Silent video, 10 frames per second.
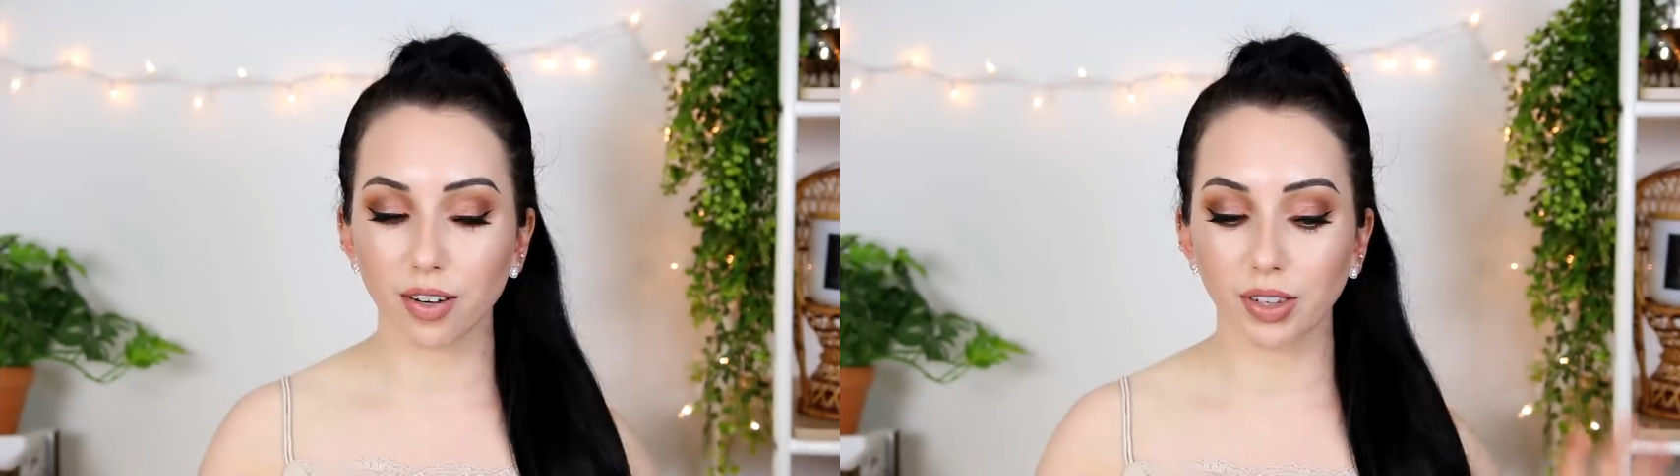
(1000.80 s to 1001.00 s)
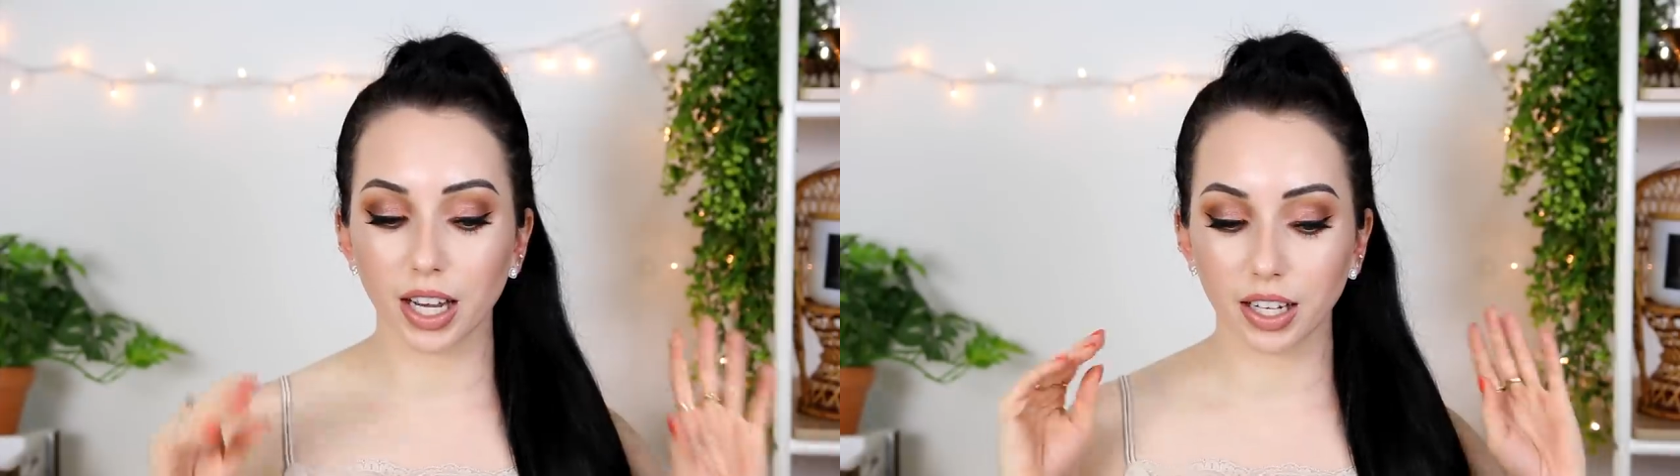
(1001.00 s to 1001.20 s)
kind
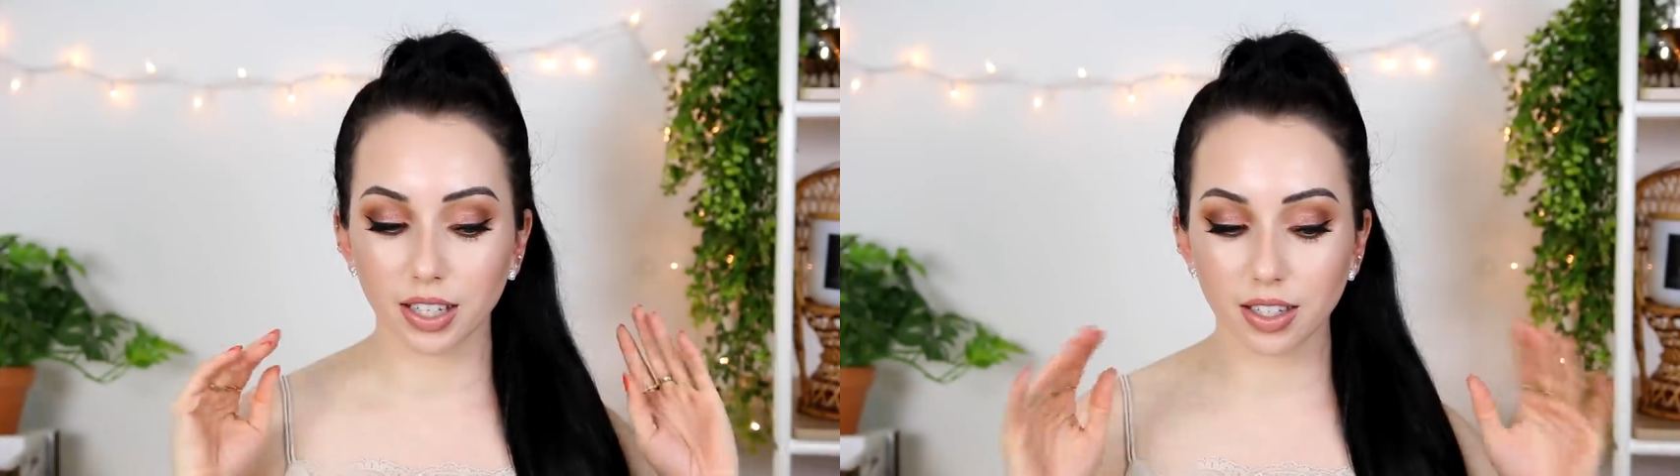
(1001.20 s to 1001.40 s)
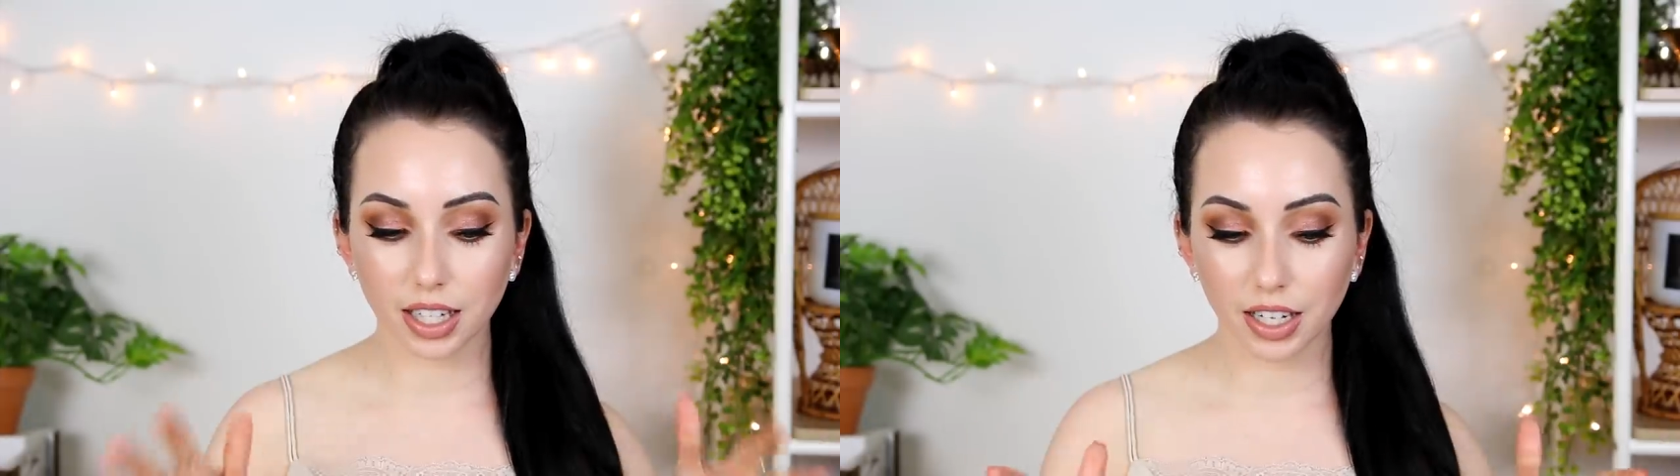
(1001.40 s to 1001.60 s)
of like
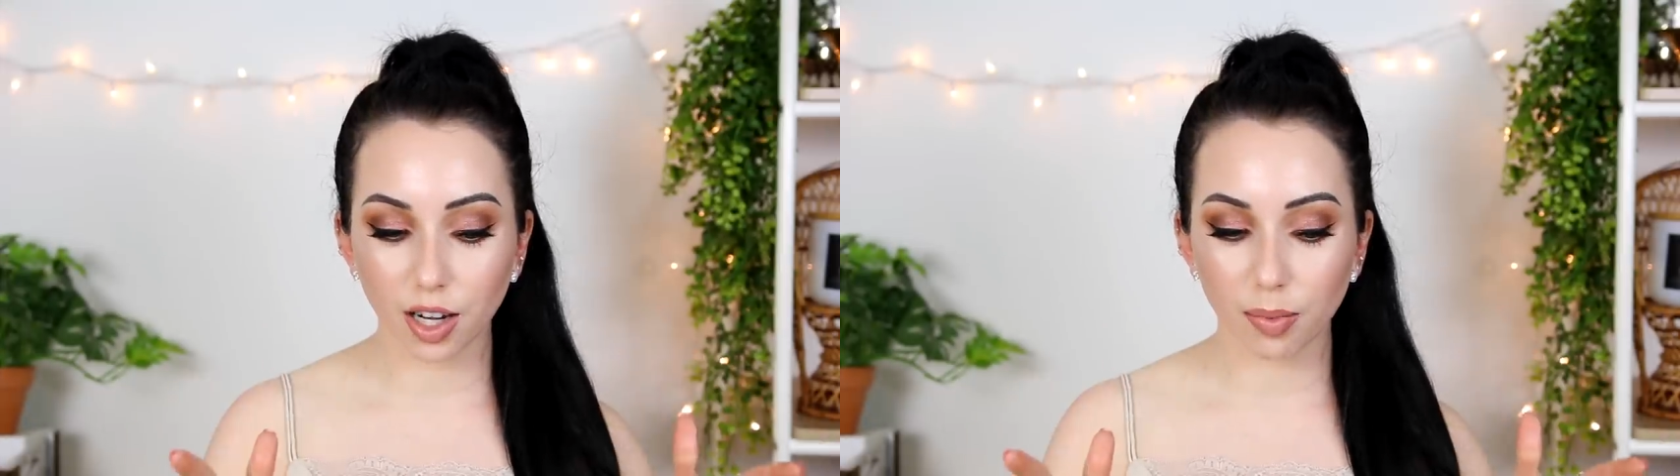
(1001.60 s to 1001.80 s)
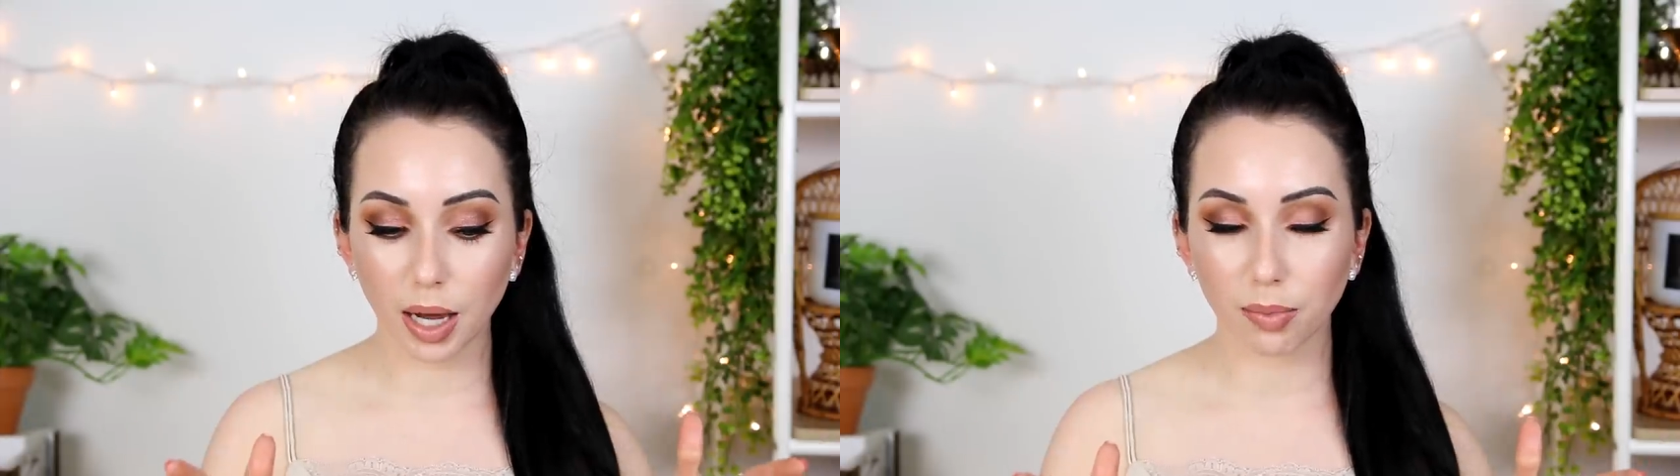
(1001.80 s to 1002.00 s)

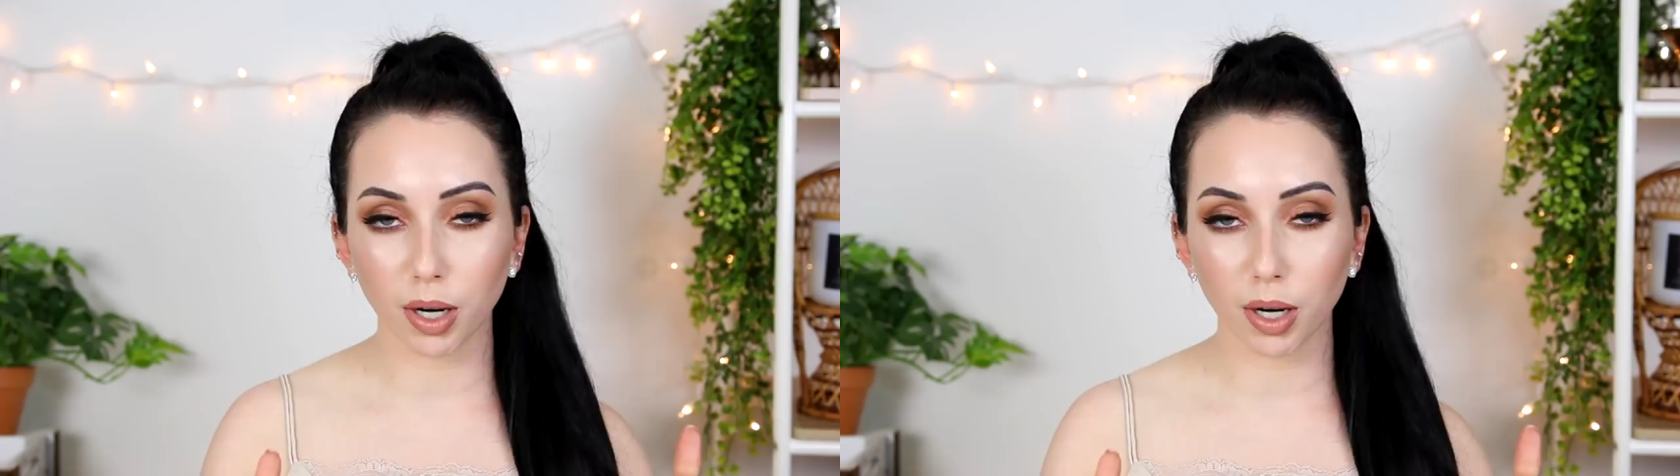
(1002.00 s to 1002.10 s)
standout bad